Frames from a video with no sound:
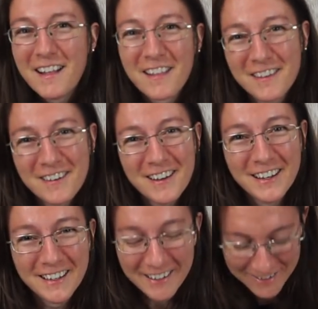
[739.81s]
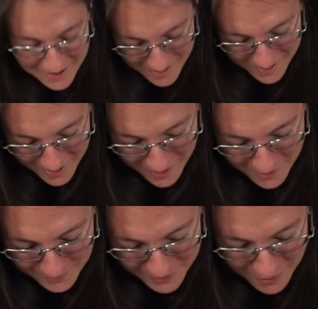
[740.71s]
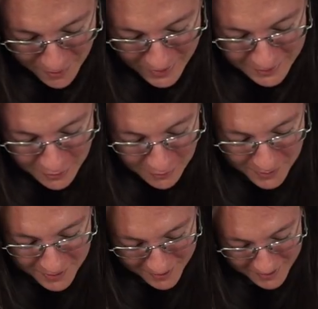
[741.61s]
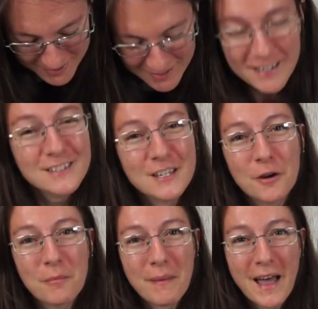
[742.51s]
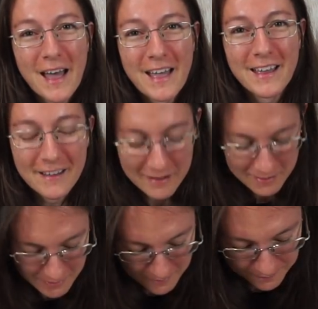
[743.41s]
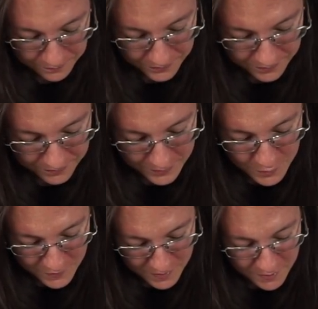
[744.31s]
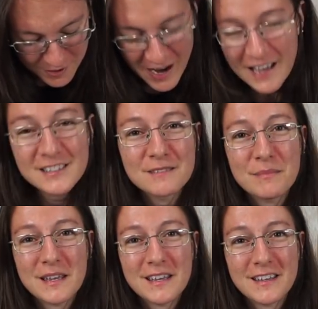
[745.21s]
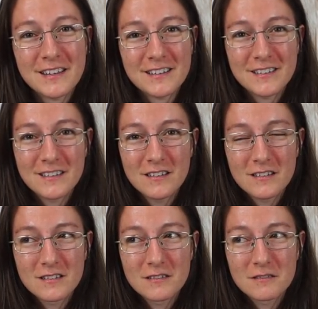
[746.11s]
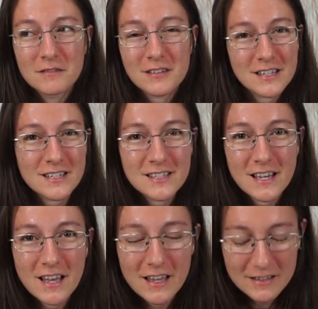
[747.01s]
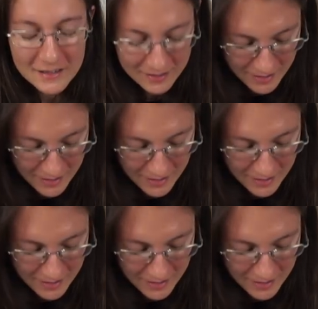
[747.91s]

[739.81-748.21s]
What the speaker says: they're on here. So October's is like a tote bag. November hasn't been released yet.